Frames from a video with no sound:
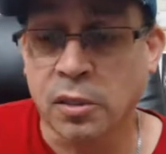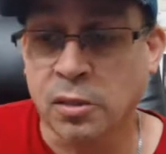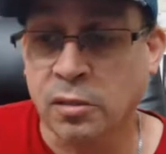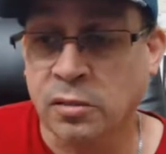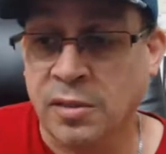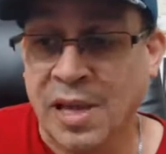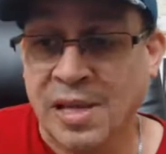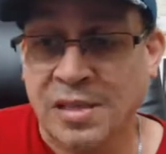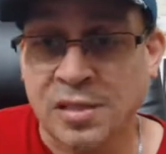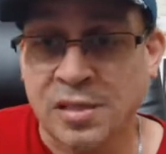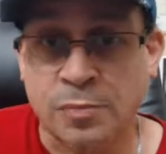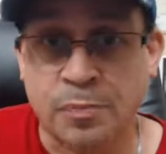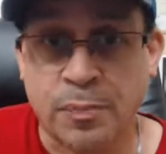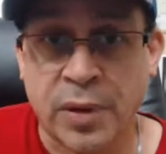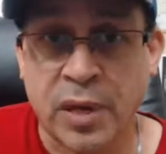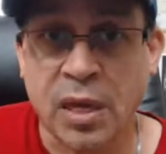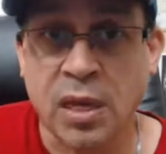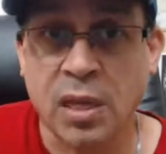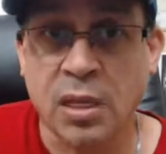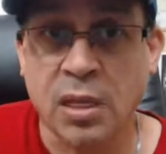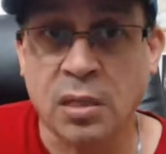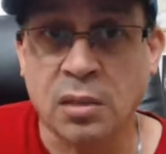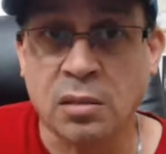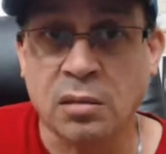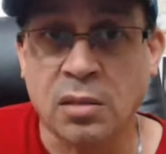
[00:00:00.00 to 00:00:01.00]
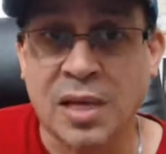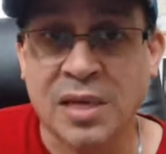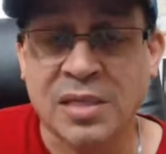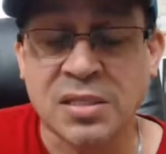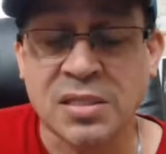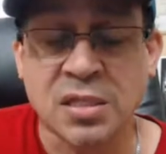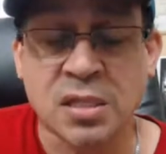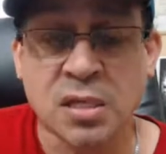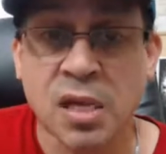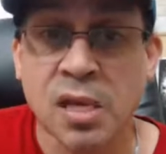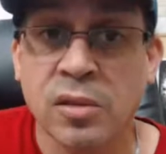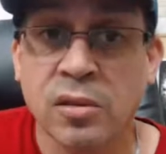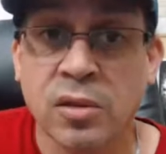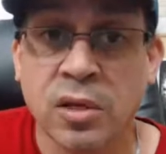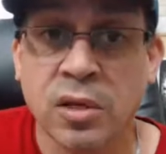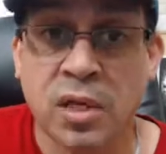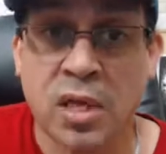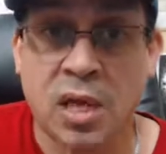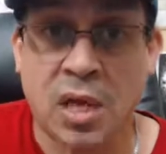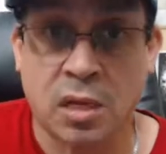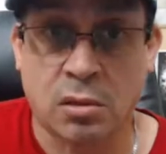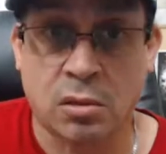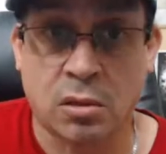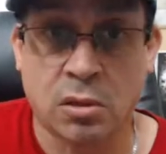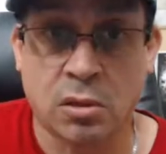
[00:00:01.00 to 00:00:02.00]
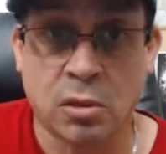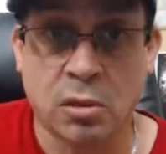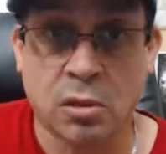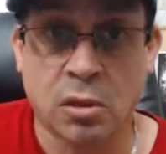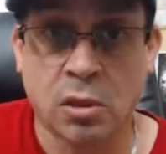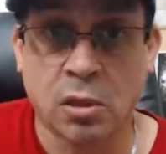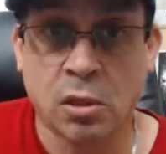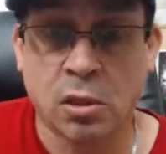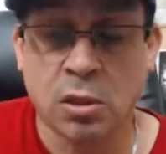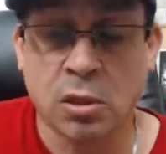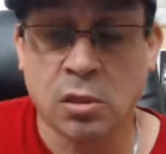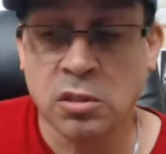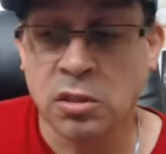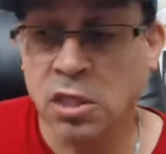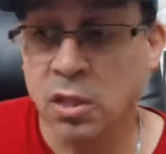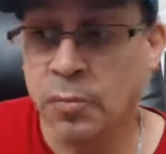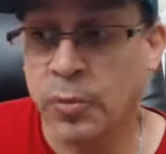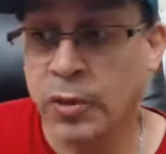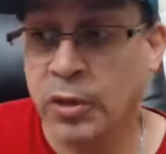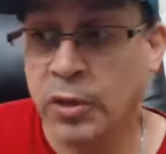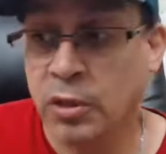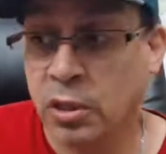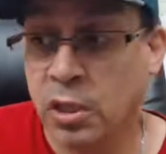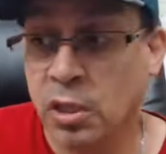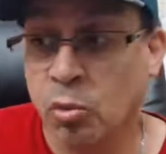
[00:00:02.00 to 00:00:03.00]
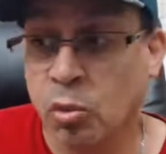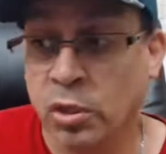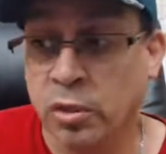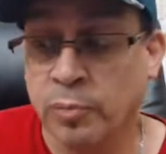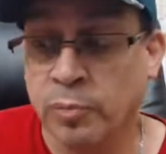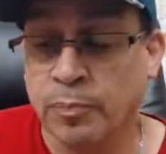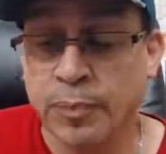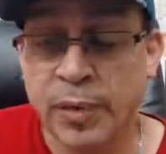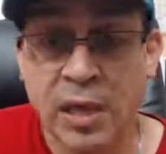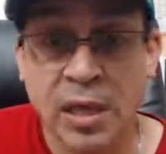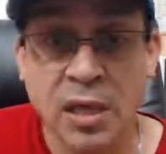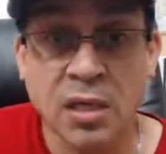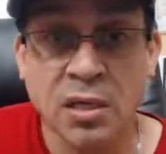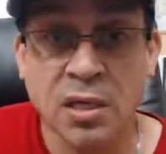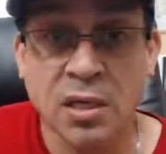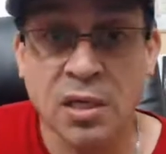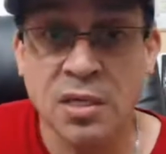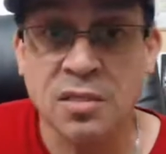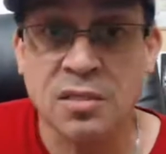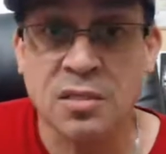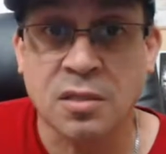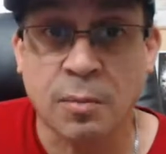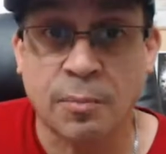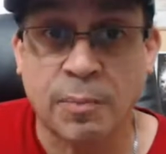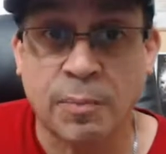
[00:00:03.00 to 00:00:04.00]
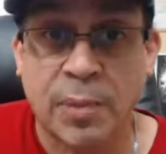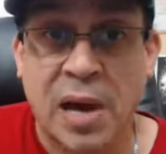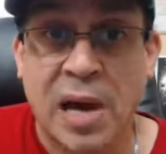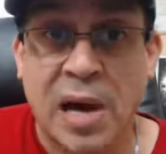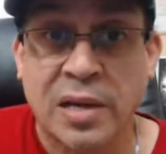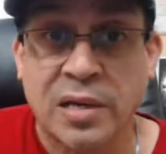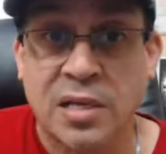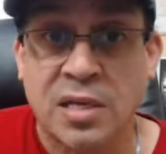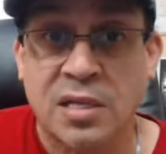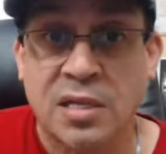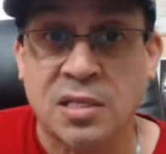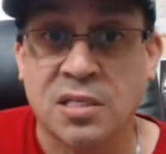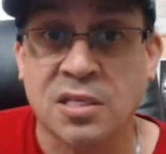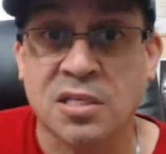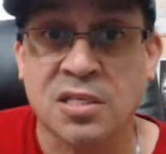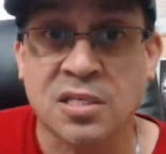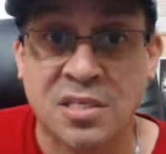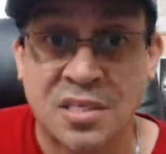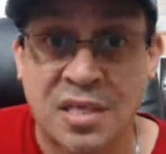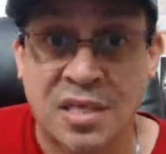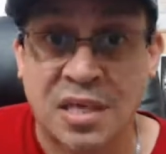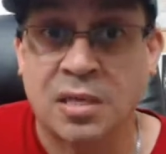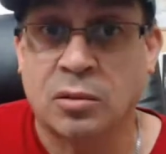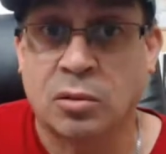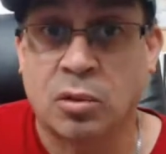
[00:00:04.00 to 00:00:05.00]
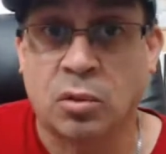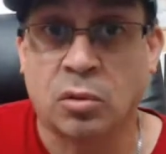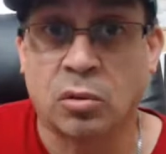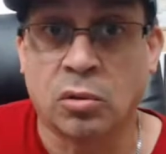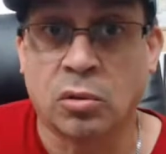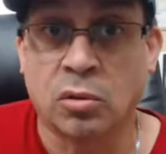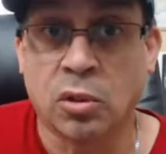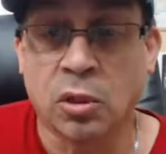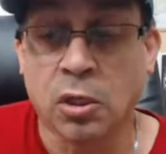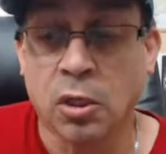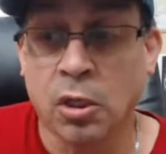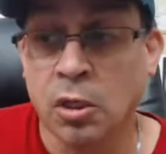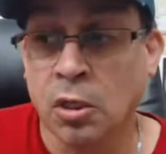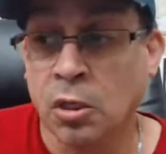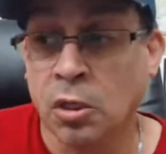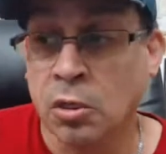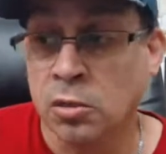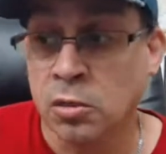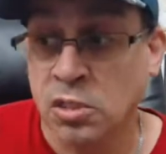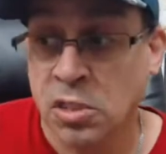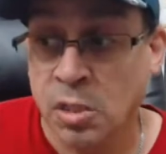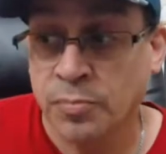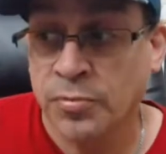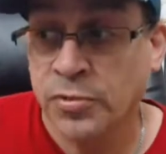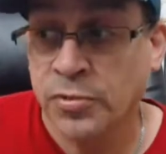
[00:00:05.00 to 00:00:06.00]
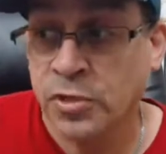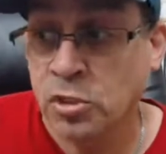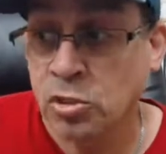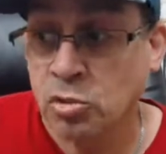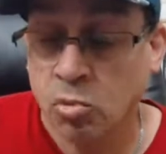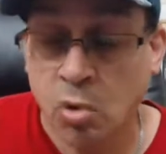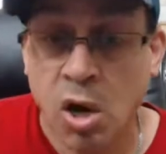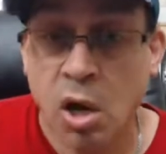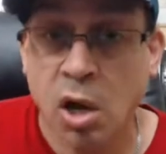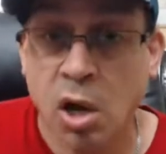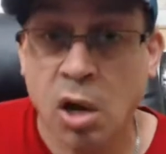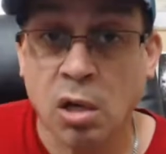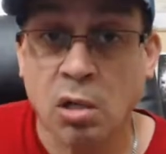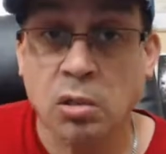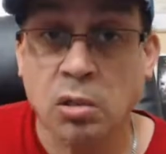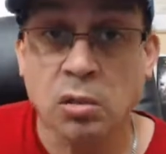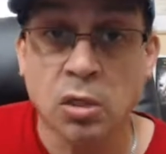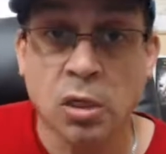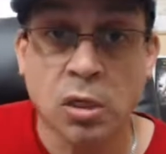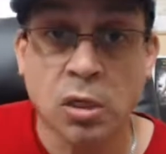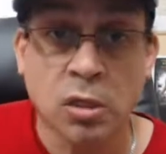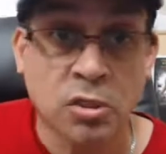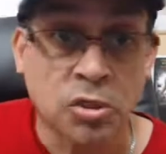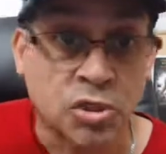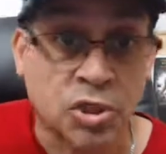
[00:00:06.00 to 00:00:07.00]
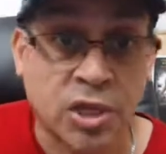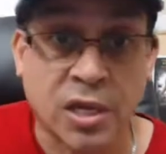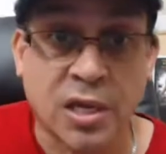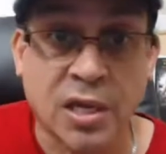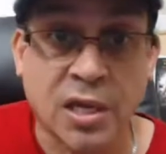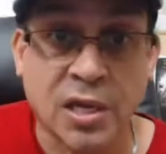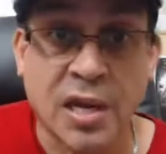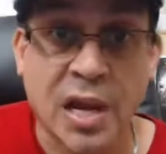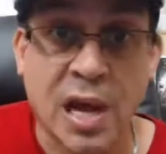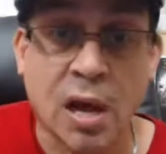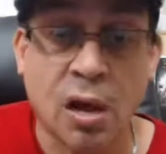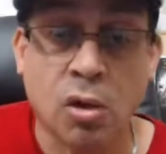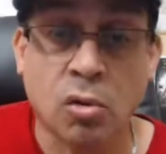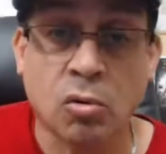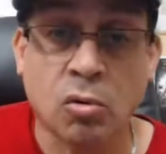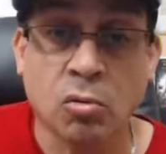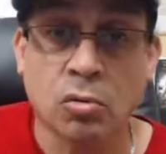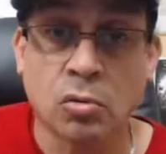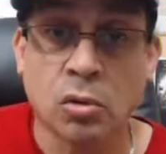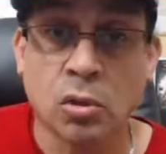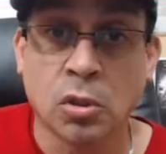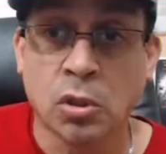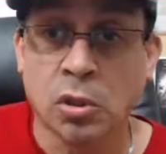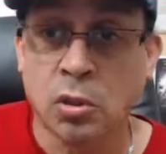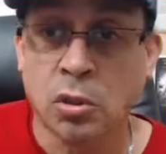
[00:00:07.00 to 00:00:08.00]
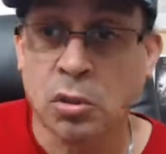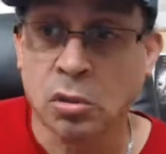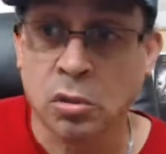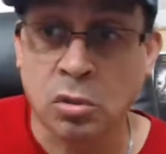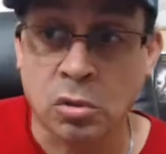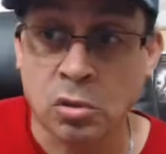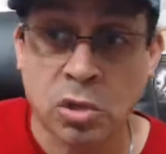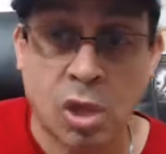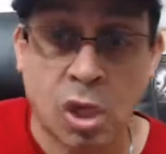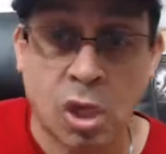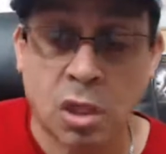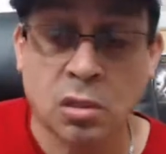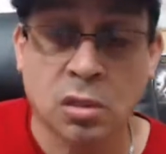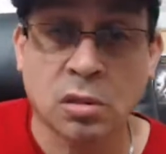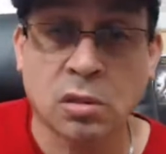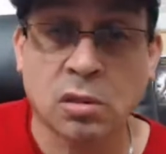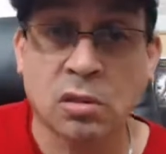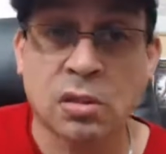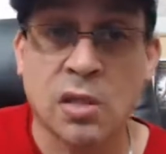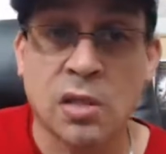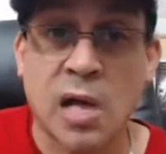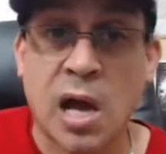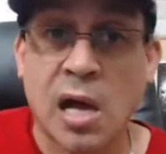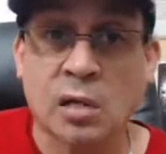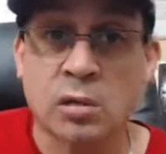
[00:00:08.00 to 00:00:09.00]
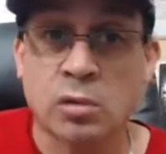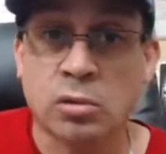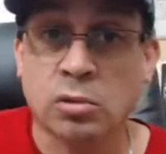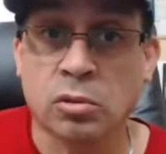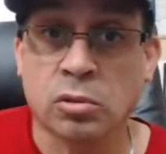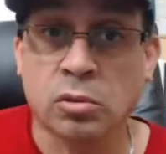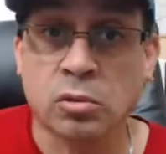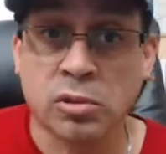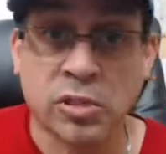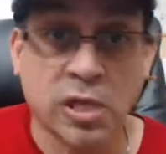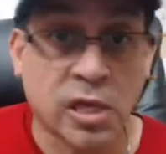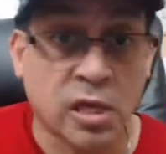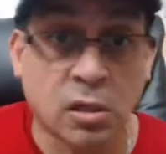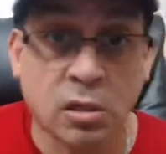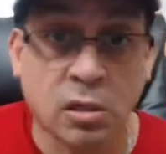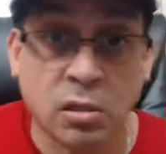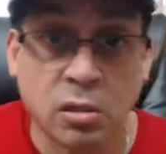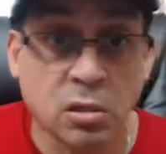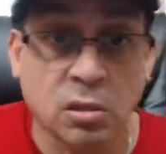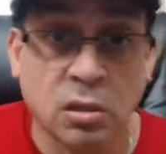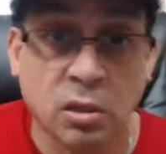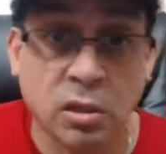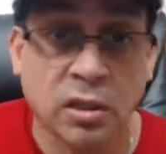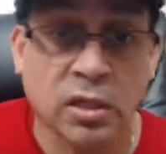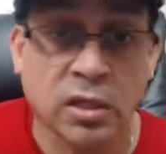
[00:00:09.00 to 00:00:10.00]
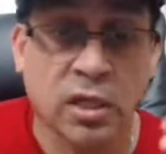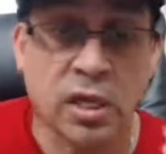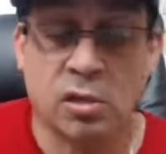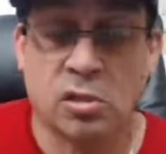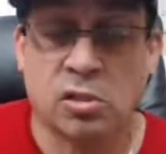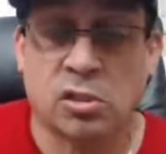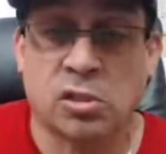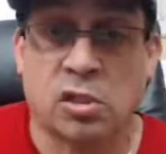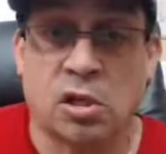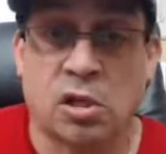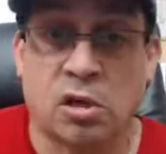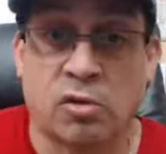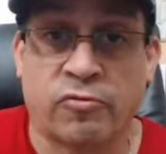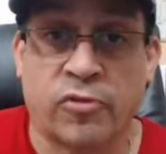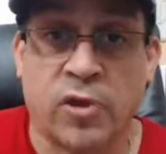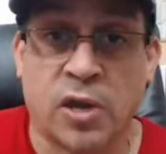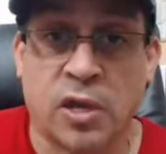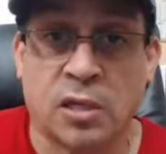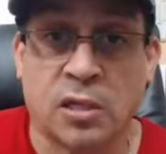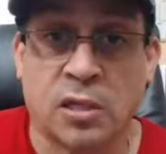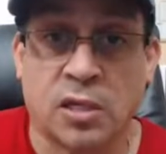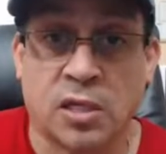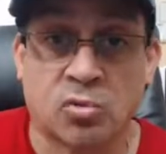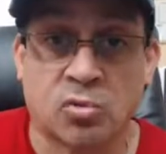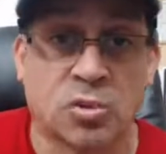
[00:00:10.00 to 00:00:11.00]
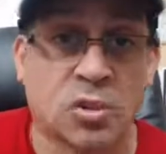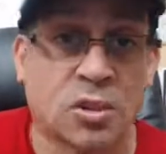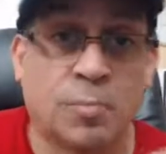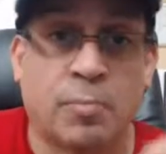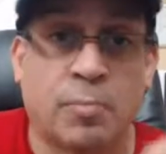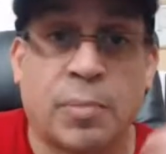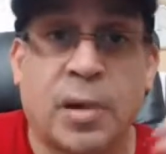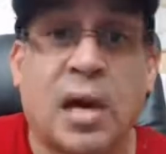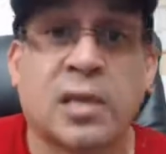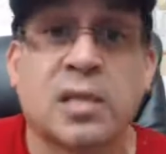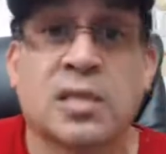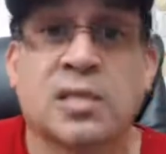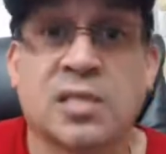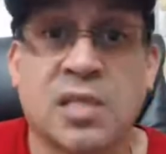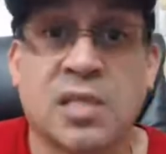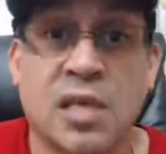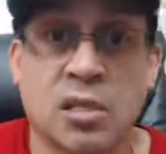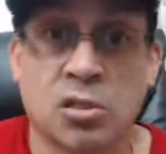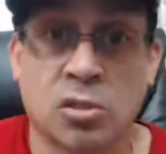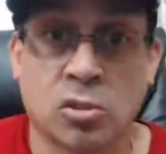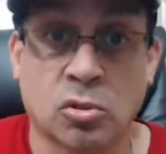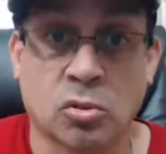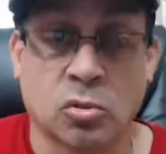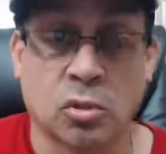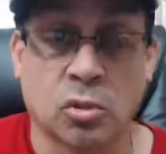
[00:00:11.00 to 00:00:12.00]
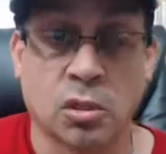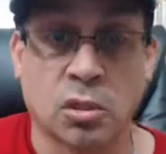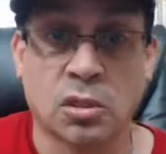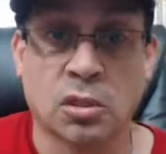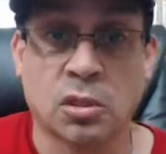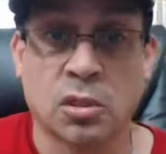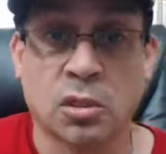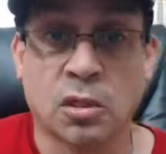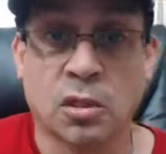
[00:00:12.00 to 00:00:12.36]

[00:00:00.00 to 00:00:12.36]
That's pain. That's an indicator. Typically, when pain hits the body, it's a signal. Something's wrong. Check it out. Talk to the doctor or take a good look at yourself, right? That's what the body says to us.